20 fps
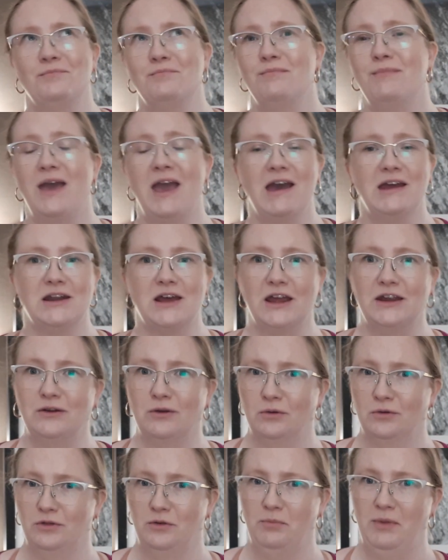
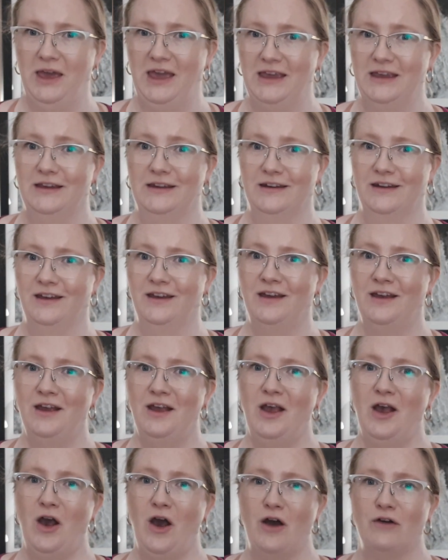know the pain
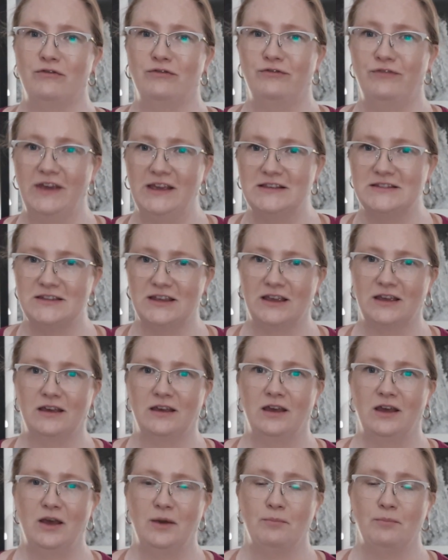of facing